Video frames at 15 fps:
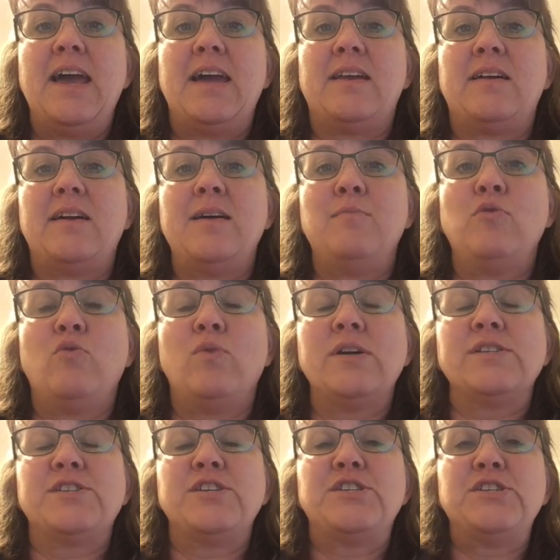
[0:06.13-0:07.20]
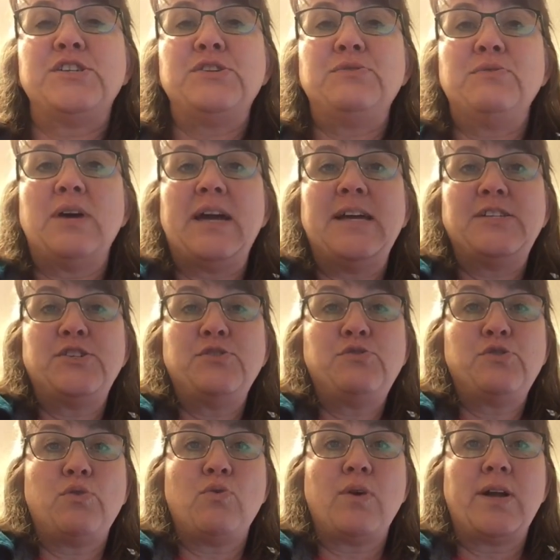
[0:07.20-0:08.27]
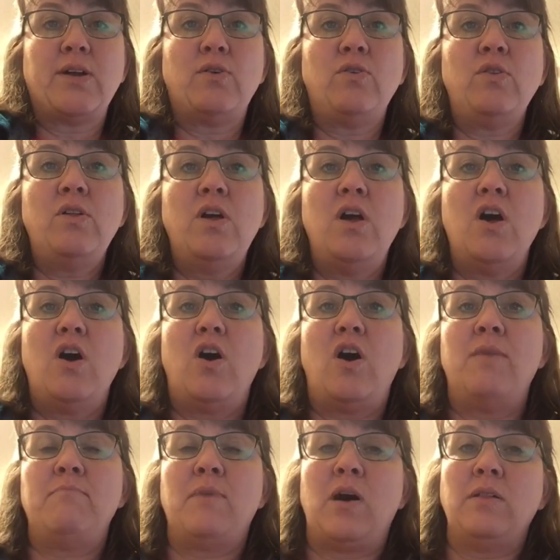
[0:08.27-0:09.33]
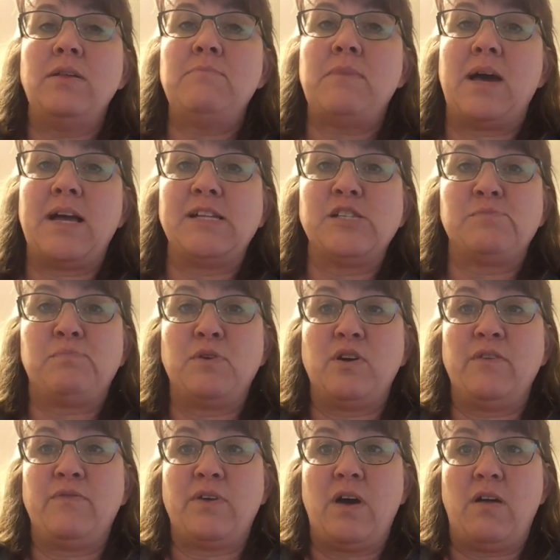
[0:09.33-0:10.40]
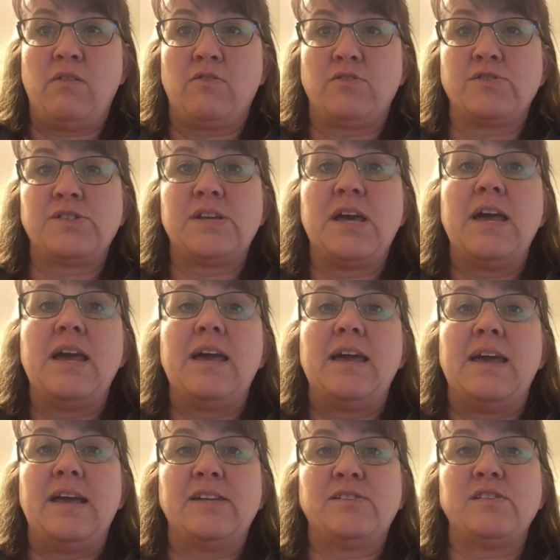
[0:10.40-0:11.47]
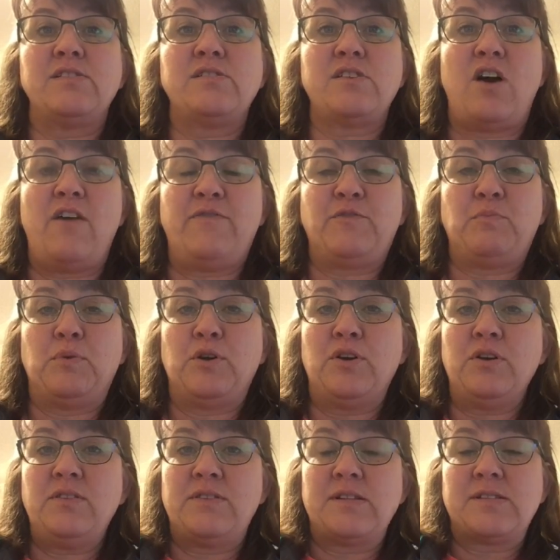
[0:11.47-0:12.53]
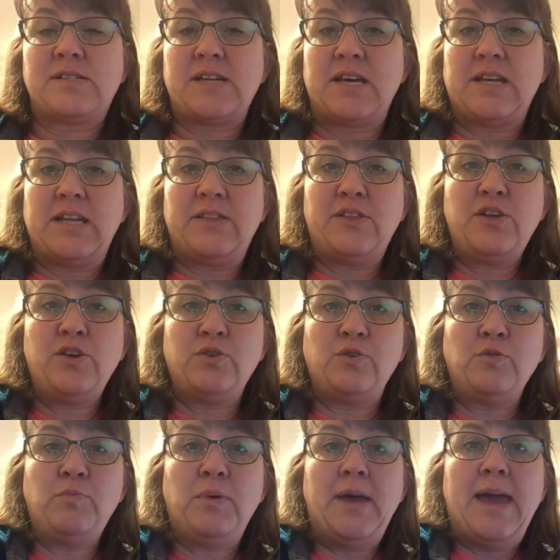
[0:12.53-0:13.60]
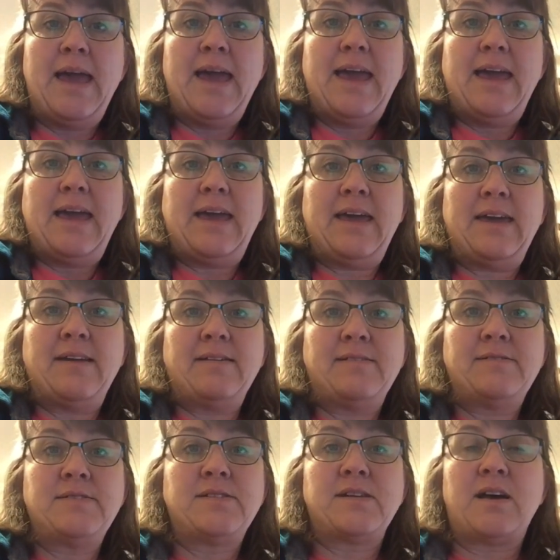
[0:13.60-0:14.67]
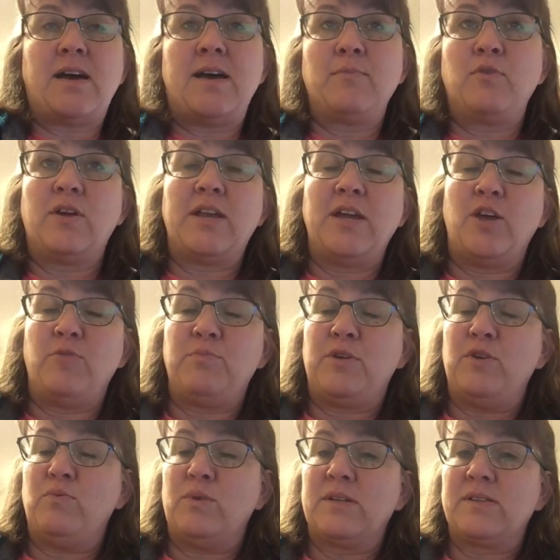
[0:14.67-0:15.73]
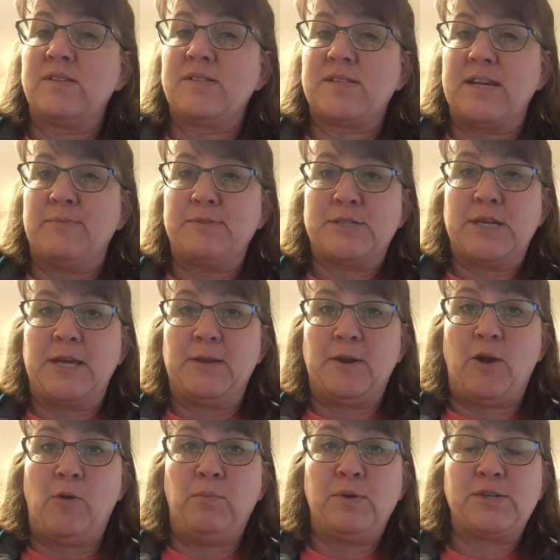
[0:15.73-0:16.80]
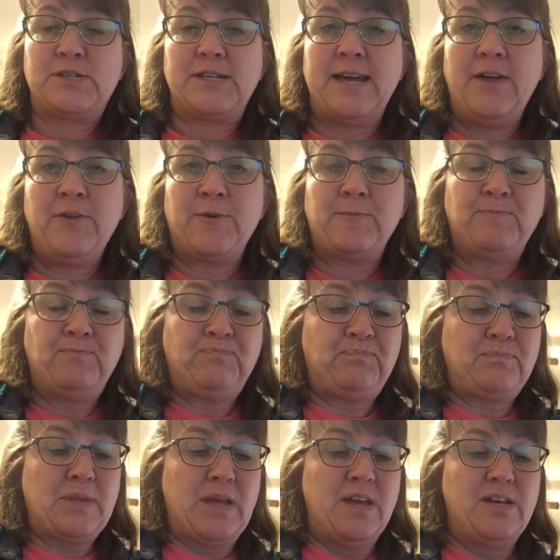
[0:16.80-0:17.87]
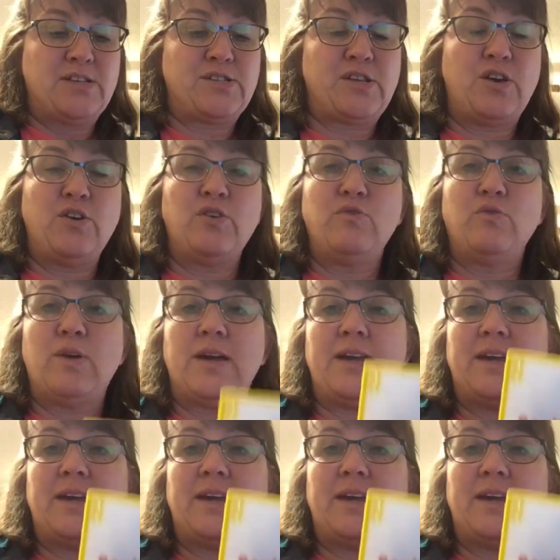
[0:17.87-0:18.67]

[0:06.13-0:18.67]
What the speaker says: and I am going to do a tutorial on Molly Mind's Book of Colors. It's a soft book that's done in the hoop and I'm going to help you with the steps to get it all put together. So